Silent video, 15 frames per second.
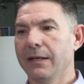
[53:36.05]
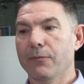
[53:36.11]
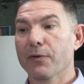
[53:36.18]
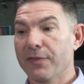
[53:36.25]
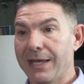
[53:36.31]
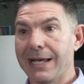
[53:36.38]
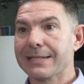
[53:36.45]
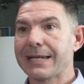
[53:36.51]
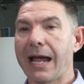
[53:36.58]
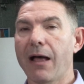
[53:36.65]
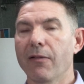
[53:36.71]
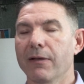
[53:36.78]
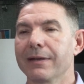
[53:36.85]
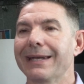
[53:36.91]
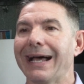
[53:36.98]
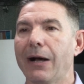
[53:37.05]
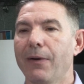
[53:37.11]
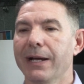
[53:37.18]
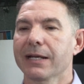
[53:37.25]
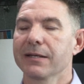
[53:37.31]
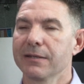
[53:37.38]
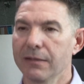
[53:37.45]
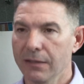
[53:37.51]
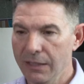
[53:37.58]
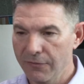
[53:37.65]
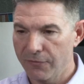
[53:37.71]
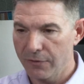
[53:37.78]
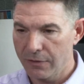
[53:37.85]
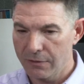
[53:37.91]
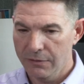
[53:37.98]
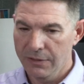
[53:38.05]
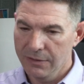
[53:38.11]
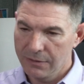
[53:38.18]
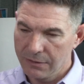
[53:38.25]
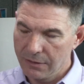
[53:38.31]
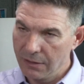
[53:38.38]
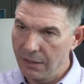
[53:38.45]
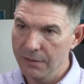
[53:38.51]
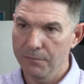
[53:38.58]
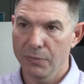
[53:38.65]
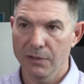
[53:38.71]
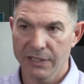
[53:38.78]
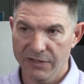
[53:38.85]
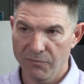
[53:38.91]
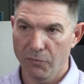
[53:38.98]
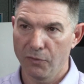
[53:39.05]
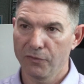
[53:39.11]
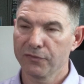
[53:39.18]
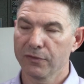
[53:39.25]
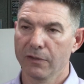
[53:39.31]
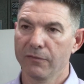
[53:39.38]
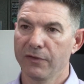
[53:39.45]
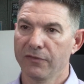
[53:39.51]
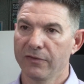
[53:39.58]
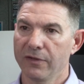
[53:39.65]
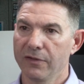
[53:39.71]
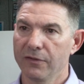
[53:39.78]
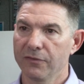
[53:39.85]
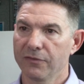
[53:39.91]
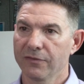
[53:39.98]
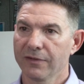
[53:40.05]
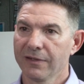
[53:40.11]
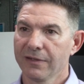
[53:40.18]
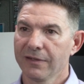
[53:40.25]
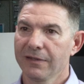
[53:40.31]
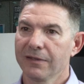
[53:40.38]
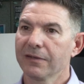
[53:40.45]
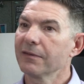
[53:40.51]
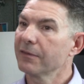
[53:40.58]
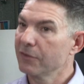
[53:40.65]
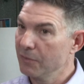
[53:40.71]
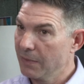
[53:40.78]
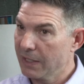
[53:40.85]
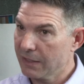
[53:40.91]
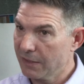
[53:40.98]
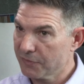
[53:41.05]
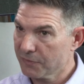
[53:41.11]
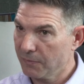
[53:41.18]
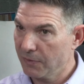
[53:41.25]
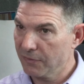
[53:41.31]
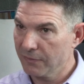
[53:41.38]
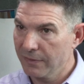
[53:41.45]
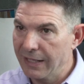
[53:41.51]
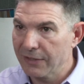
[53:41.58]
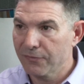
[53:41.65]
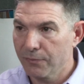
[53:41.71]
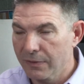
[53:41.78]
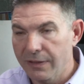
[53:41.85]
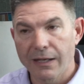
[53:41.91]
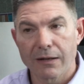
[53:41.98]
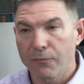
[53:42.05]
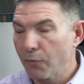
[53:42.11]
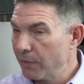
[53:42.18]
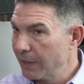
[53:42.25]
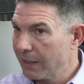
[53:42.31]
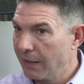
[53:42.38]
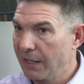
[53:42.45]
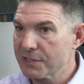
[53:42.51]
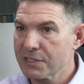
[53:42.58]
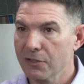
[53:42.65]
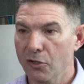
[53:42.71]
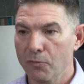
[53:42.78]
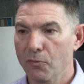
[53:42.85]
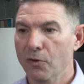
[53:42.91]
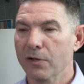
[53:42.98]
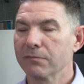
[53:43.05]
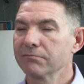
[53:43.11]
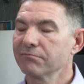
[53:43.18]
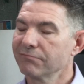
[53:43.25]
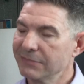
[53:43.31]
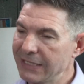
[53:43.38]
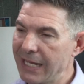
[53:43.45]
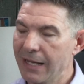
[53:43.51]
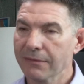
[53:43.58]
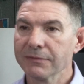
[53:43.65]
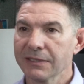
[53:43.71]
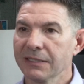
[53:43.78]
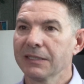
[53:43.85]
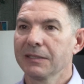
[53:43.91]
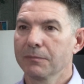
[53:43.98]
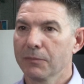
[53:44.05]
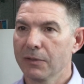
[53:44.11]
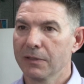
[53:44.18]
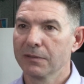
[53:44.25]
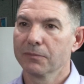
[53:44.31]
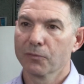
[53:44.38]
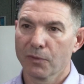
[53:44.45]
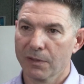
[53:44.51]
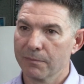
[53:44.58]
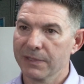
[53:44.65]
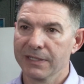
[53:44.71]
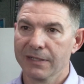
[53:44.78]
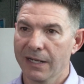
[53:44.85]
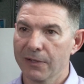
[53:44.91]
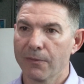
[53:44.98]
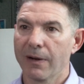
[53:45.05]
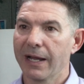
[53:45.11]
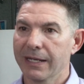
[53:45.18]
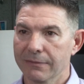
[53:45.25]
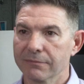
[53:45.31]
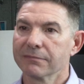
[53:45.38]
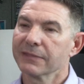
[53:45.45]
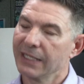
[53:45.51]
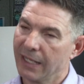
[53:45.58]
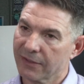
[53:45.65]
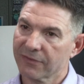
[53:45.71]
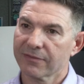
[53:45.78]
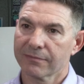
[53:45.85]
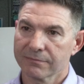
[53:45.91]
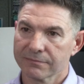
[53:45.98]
And with that talent, now I can deliver unbelievable services to my customers. And will it cost you a little more? Yeah. But will it be done right? Yes.